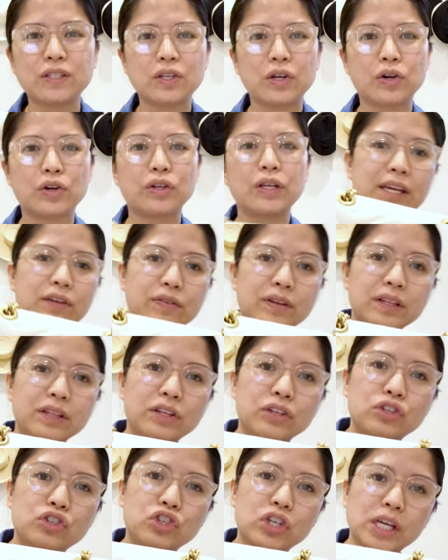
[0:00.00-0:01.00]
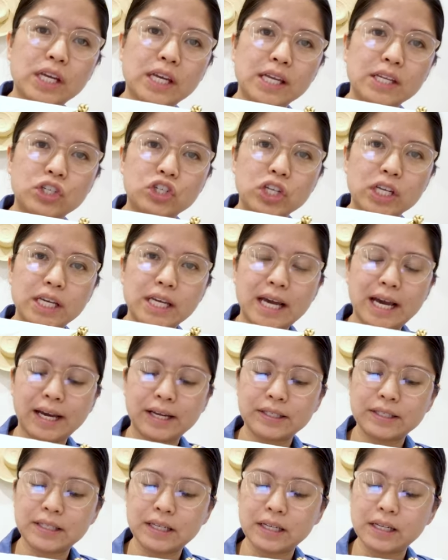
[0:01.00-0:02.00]
There, even the JG
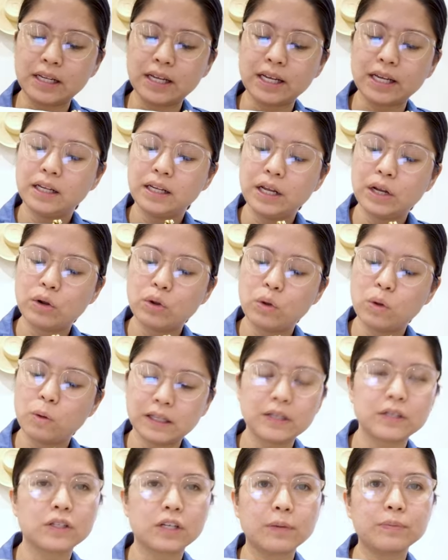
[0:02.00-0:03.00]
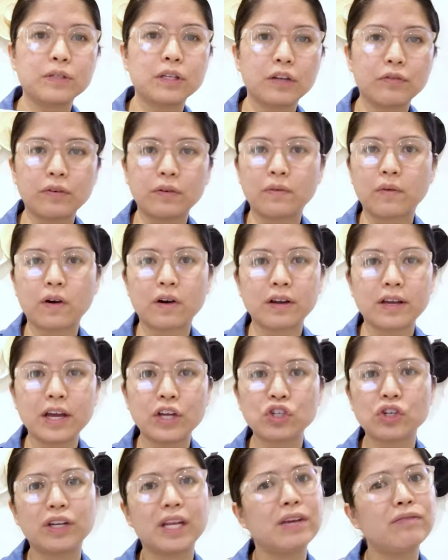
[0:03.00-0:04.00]
has that like little, this comes in different
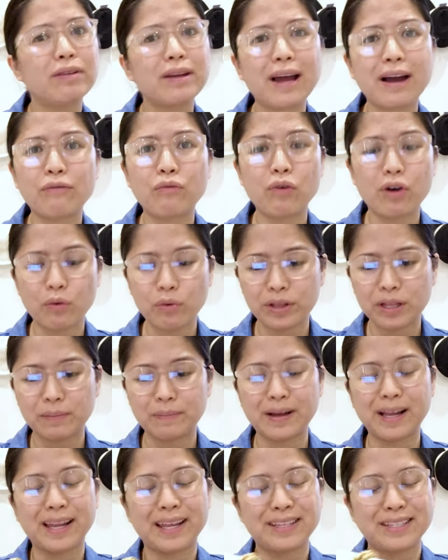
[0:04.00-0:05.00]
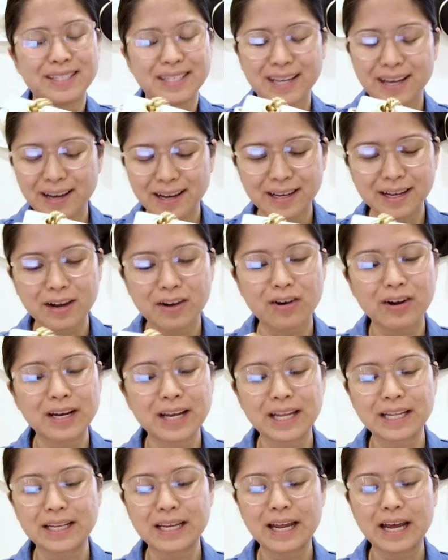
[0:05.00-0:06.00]
variation. They even have one with the Balenciaga on
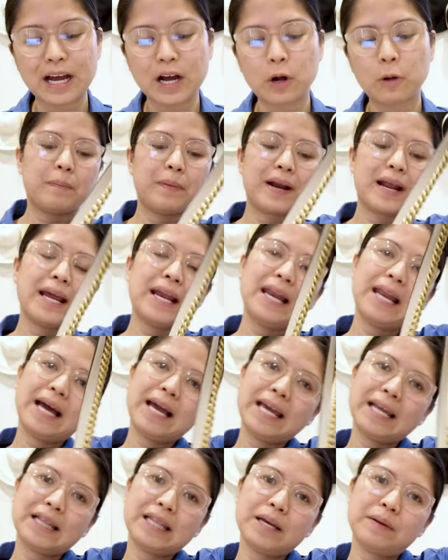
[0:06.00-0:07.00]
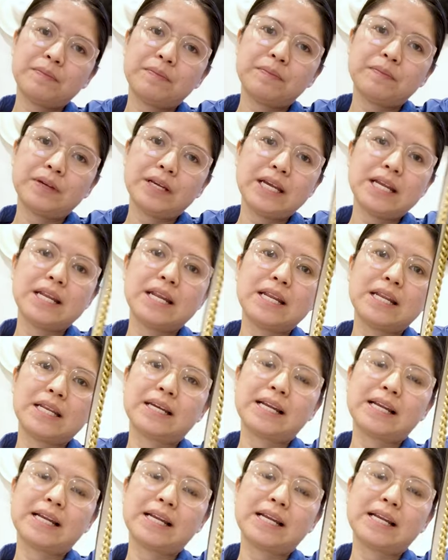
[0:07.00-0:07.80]
it now. But I like them in